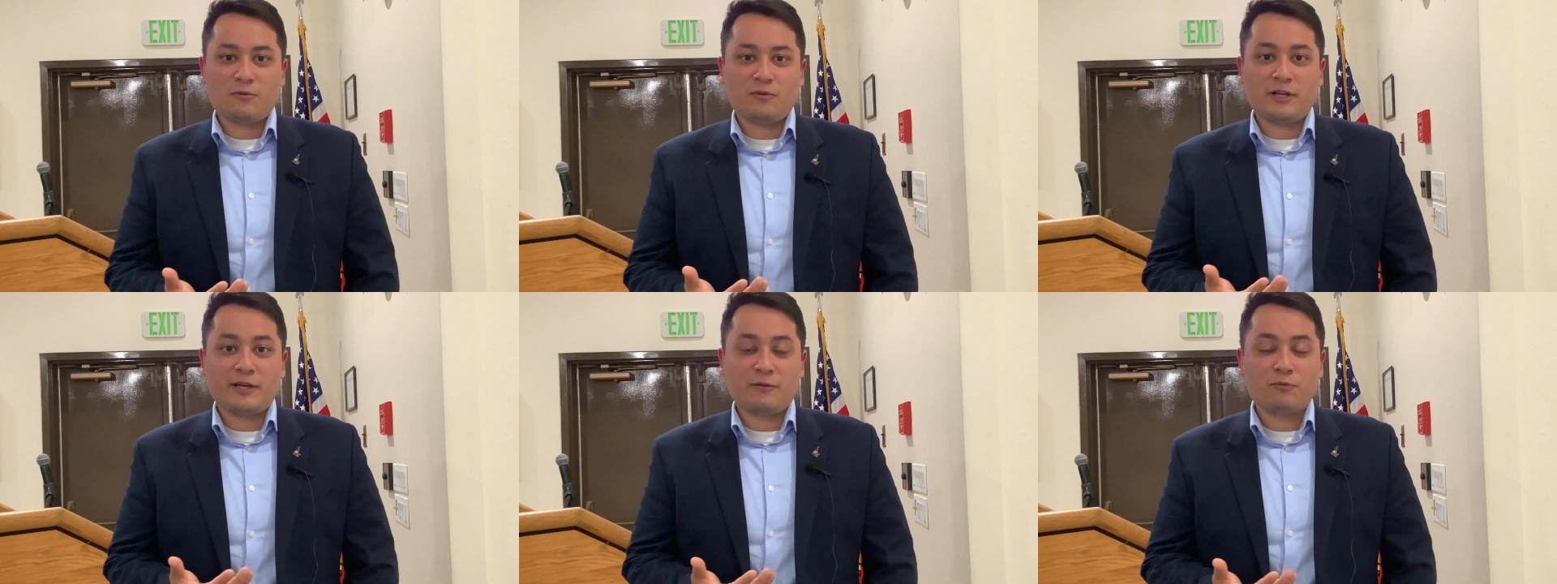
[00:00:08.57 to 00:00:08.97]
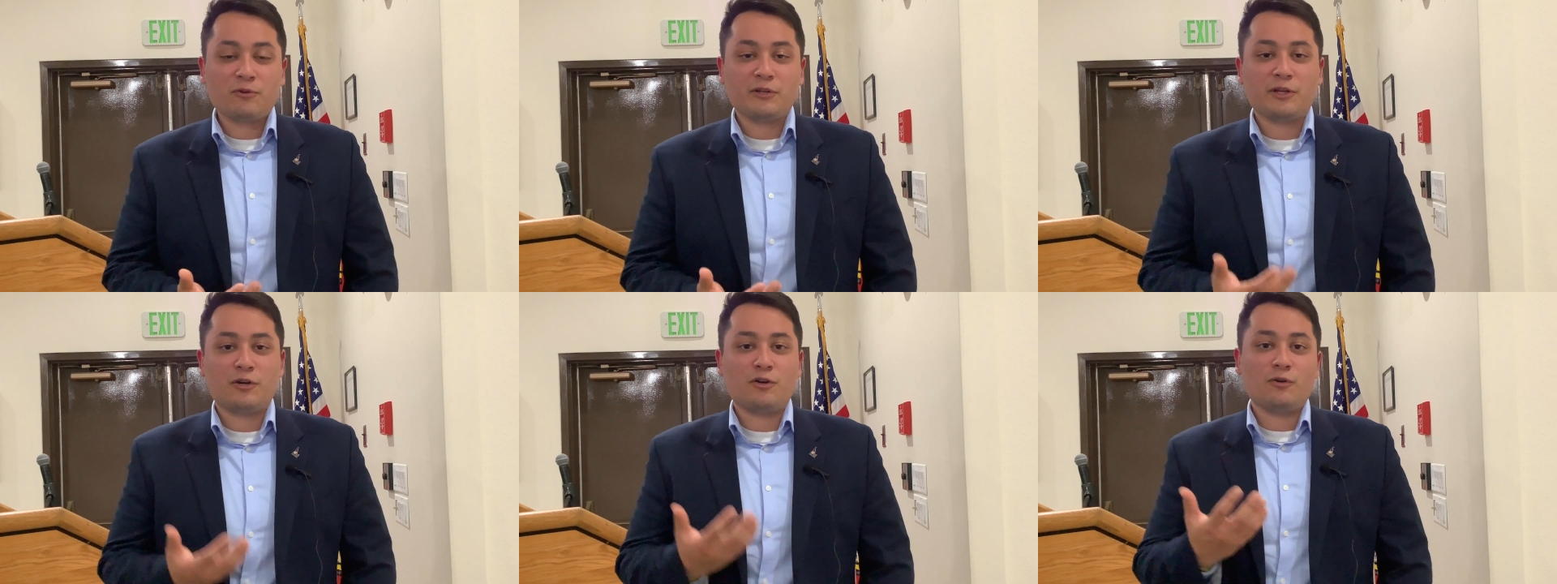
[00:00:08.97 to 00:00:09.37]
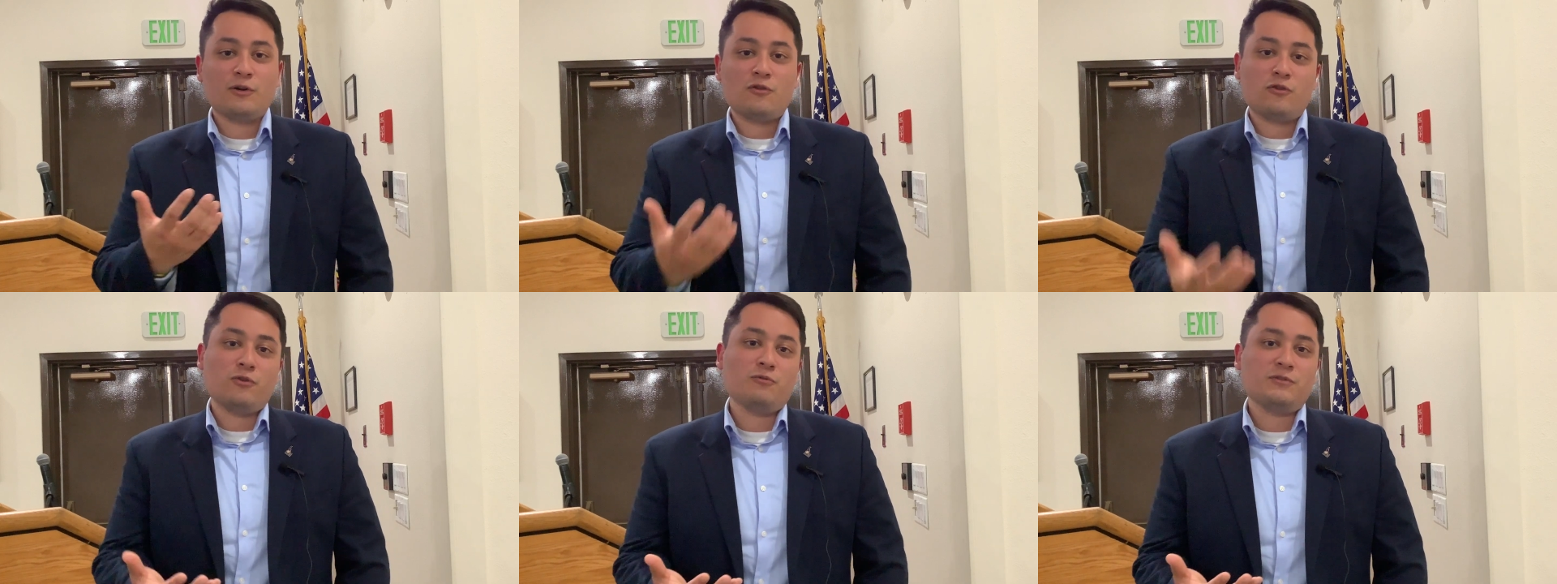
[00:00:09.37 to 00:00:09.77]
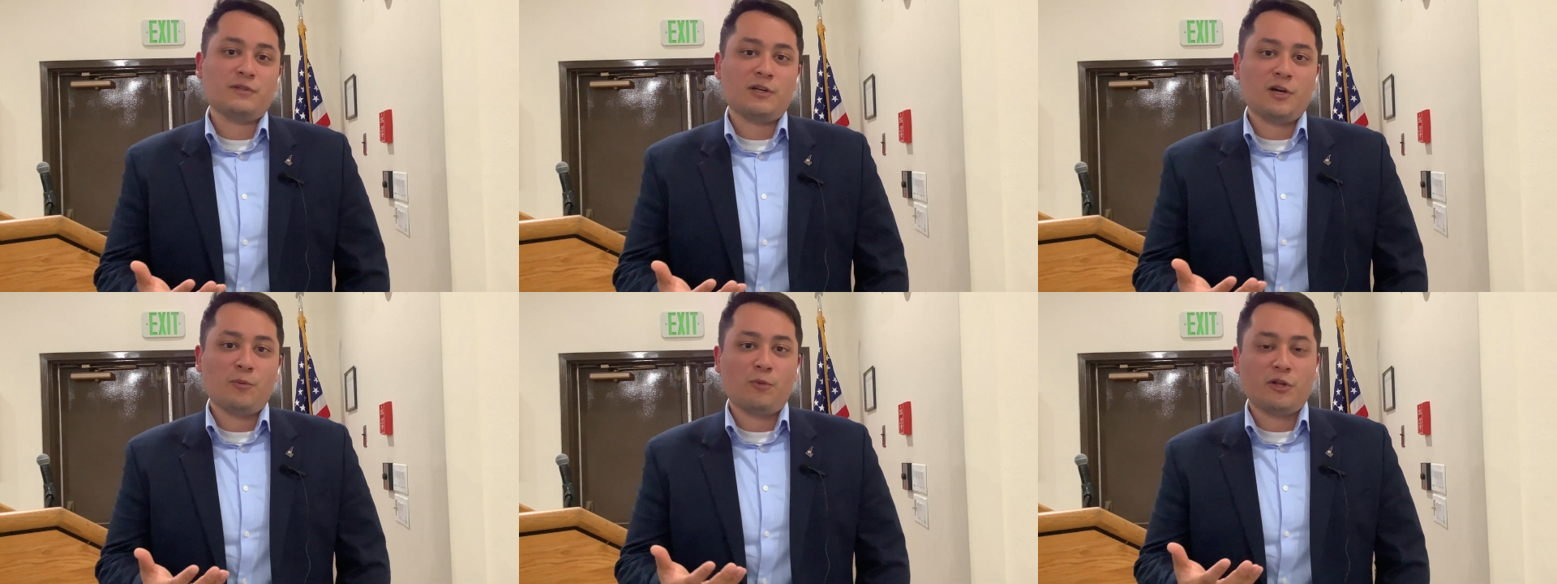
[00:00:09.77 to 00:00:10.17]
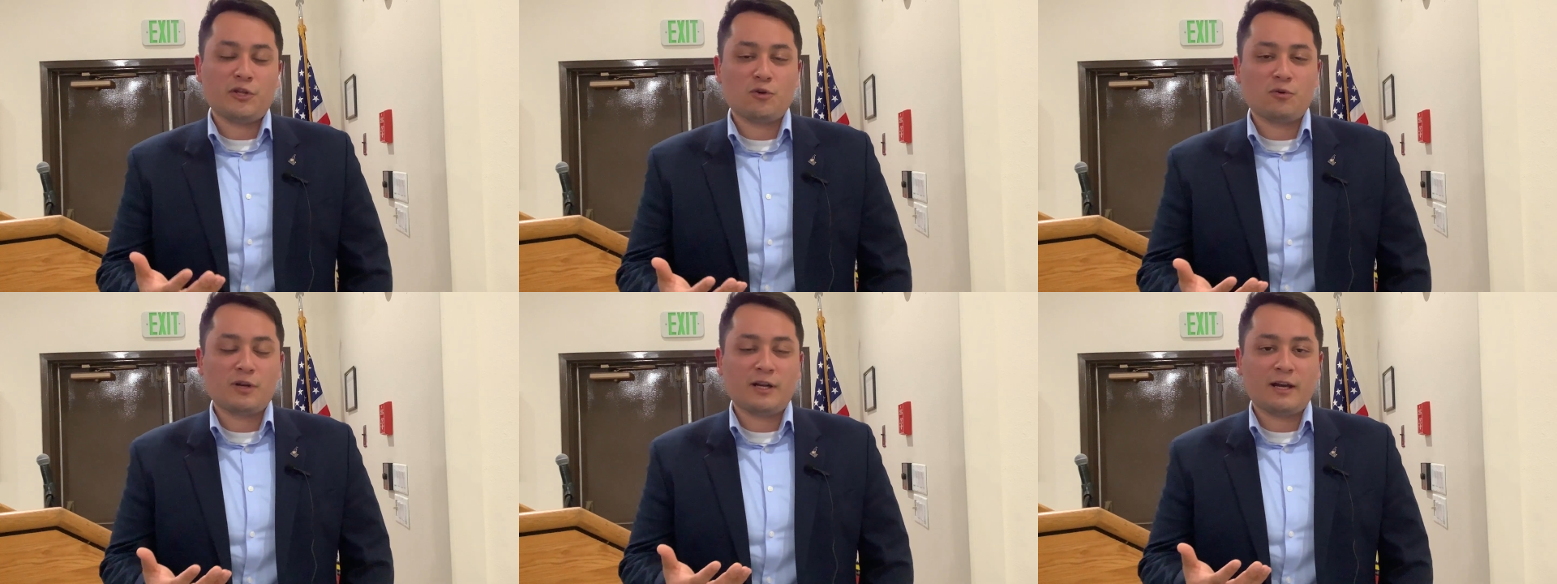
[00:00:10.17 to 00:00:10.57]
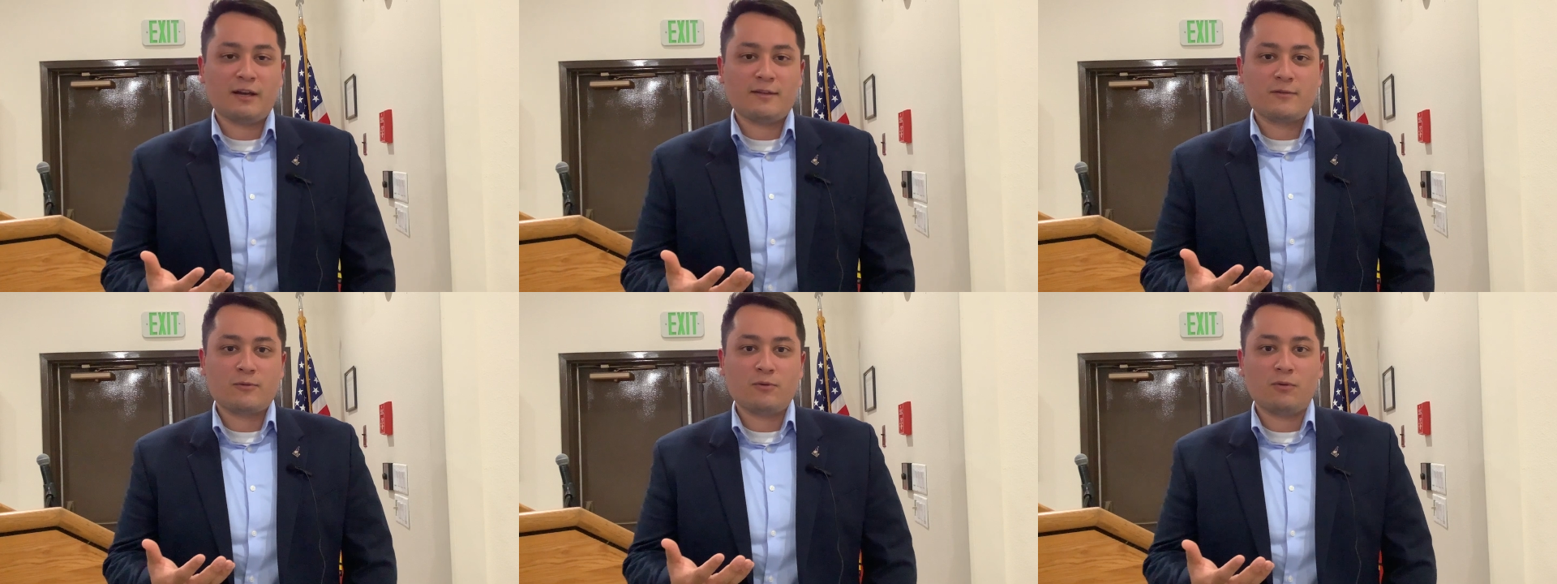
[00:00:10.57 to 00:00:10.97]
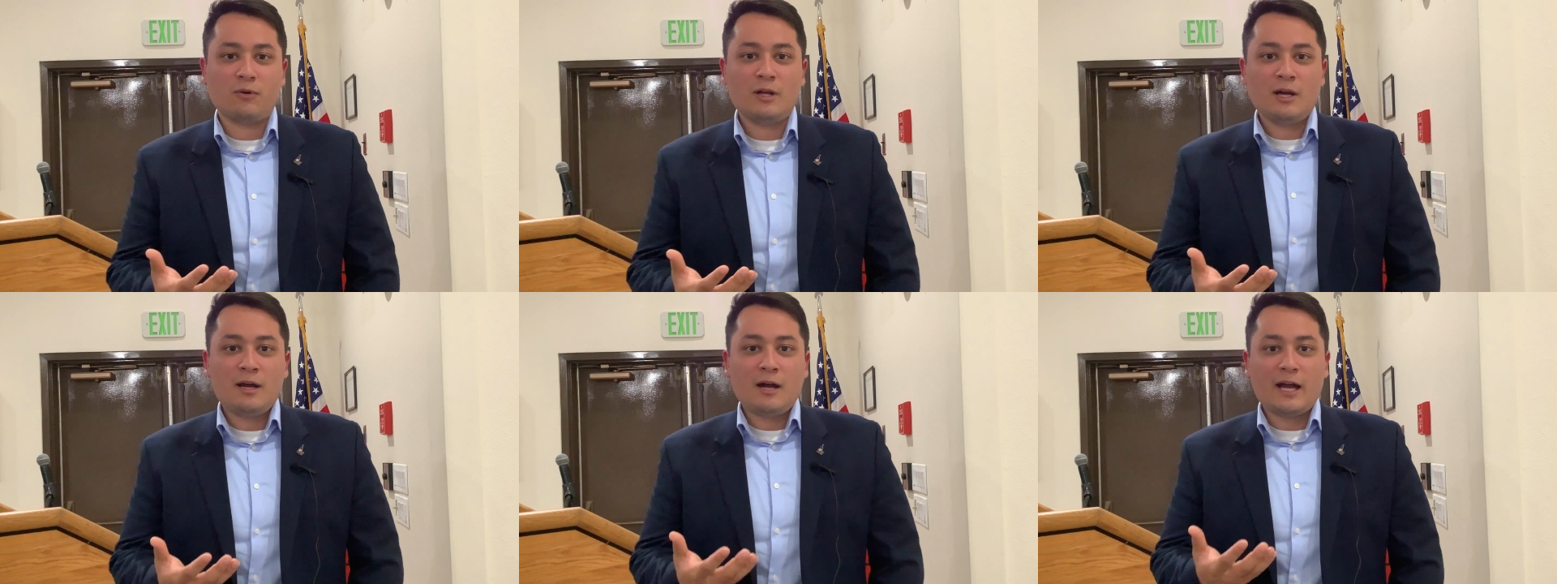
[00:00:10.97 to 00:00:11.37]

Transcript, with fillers: and I really encourage you to come while you were in high school.